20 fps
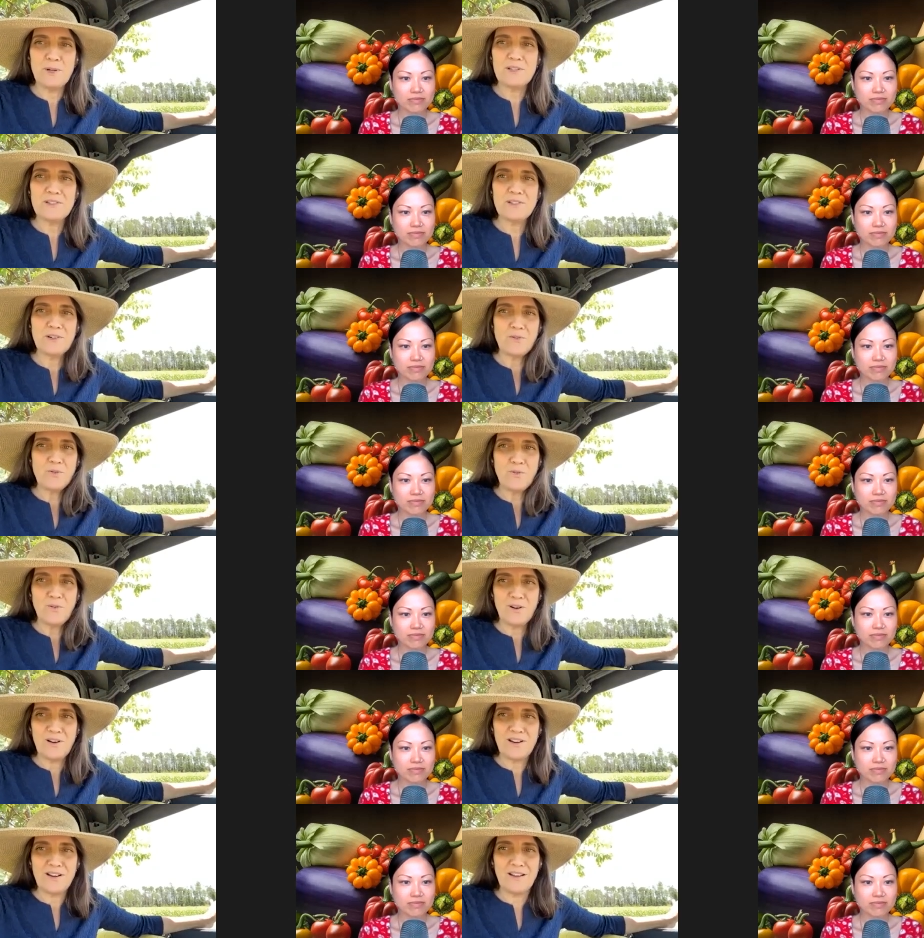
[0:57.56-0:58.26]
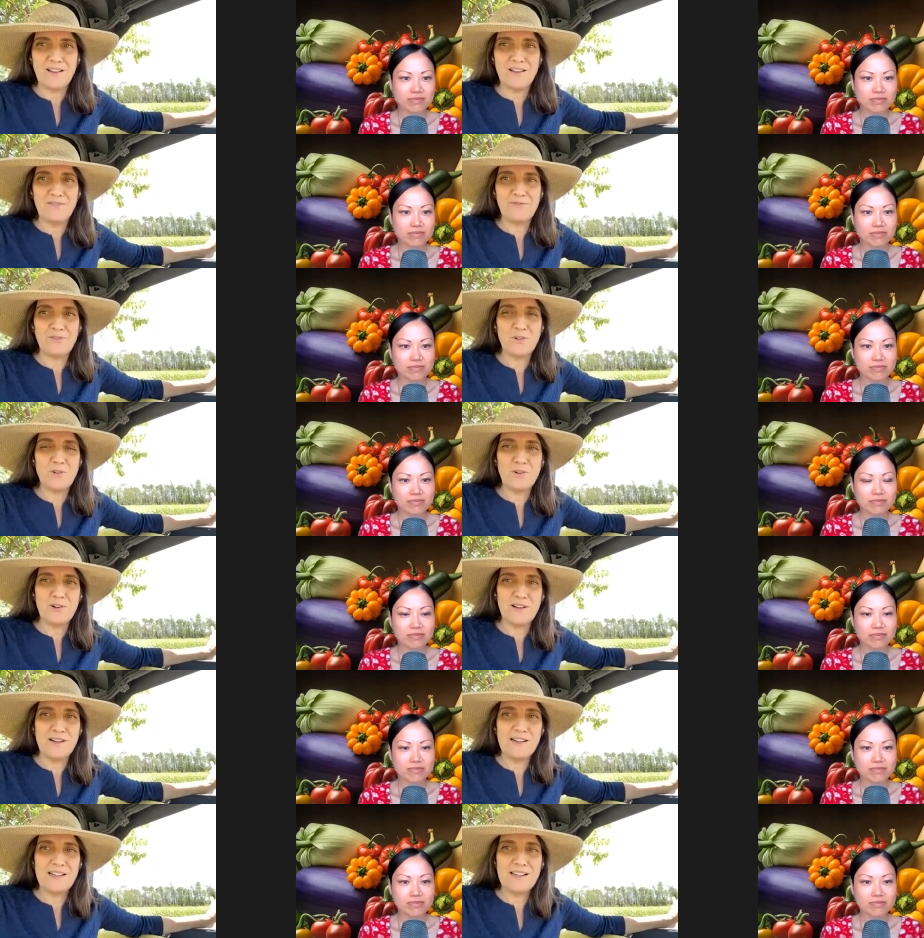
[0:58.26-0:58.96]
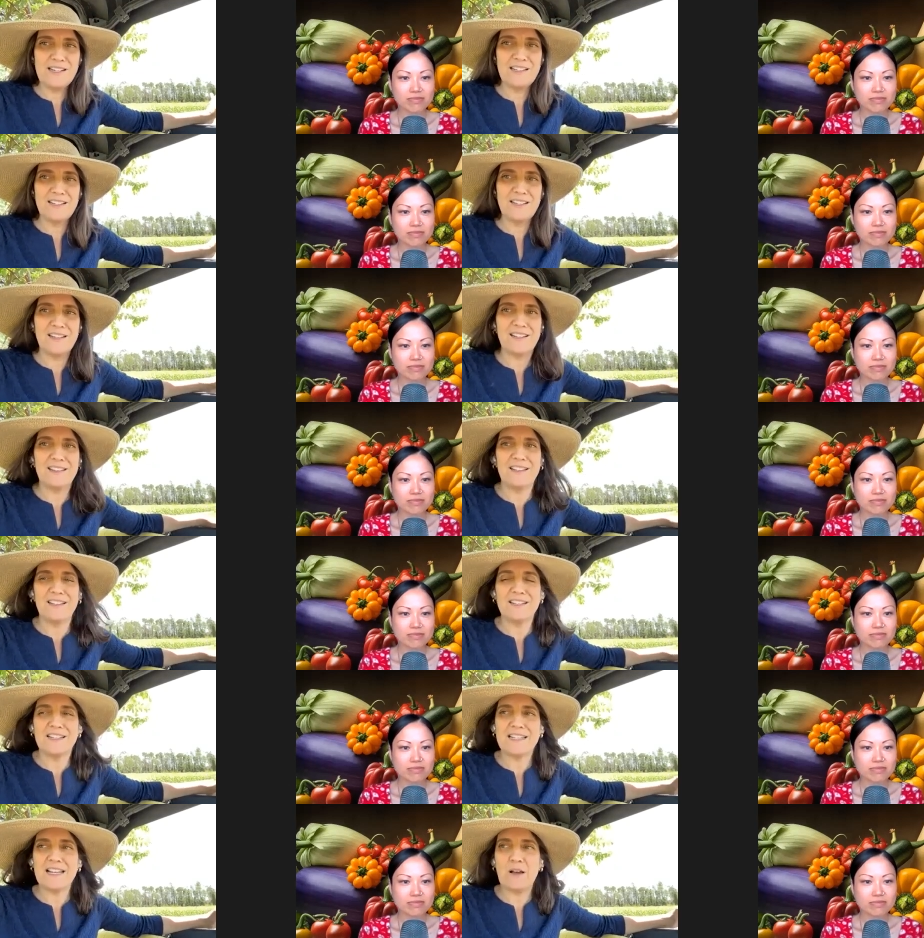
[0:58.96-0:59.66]
Speaker 1: Punta Gorda, Florida, on
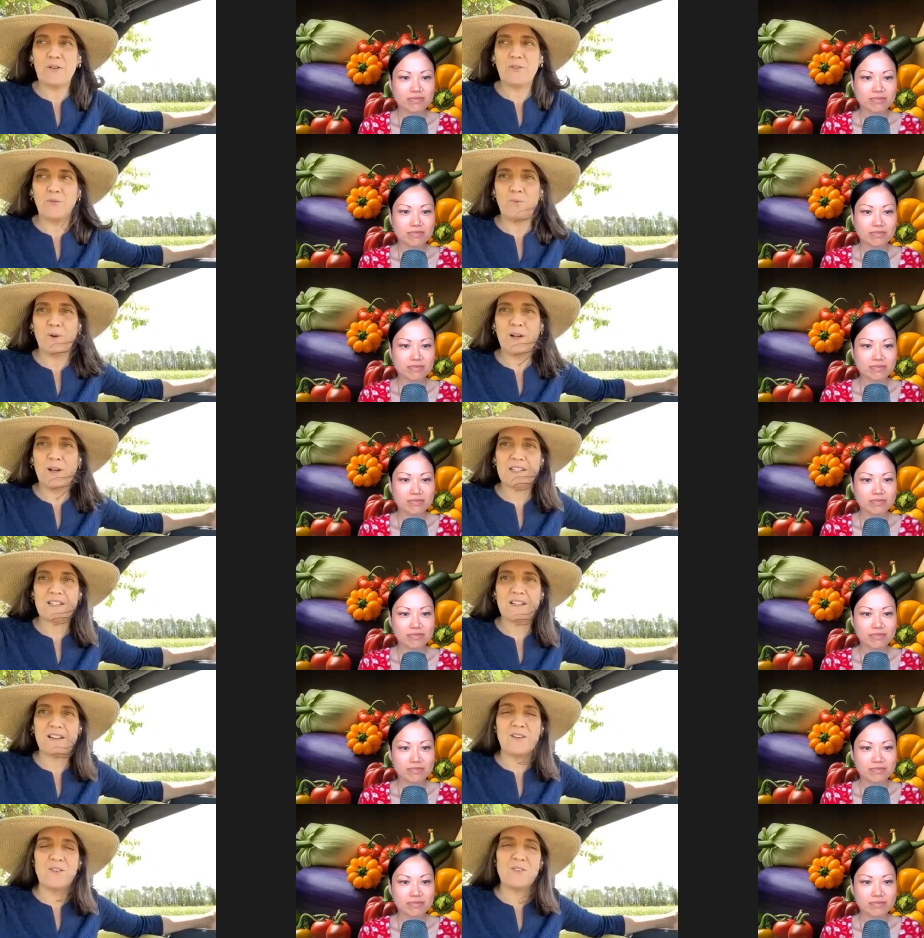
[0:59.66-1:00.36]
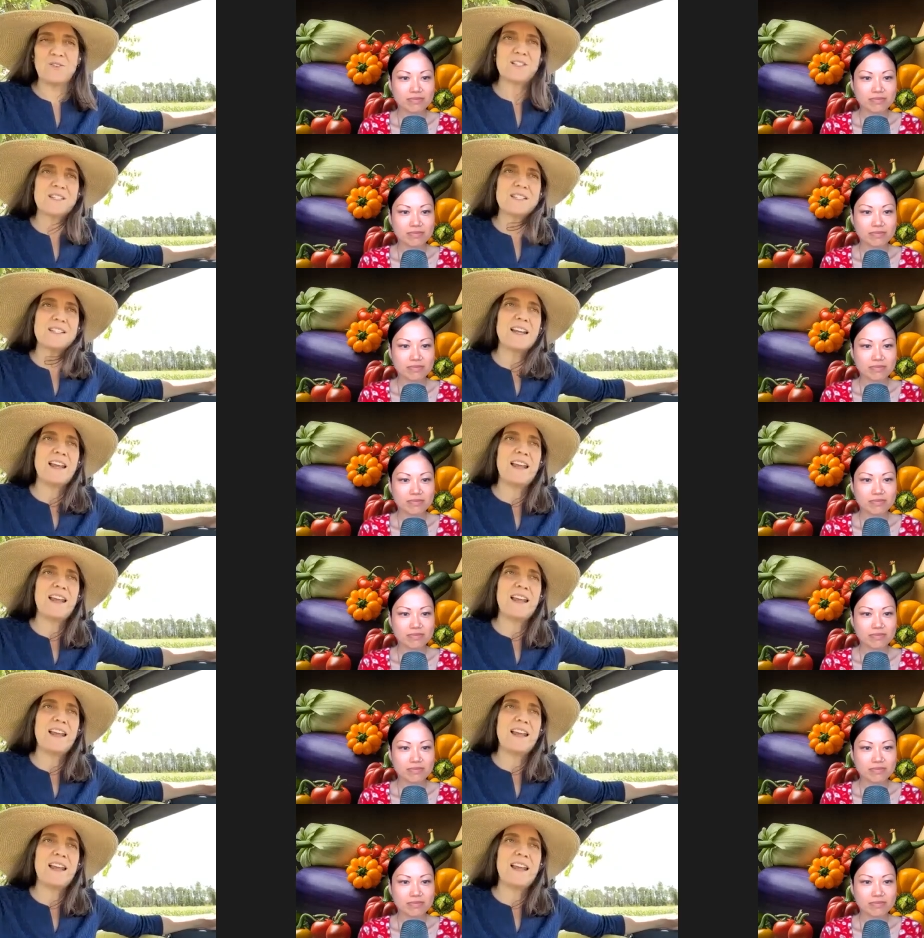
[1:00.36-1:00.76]
the southwest coast.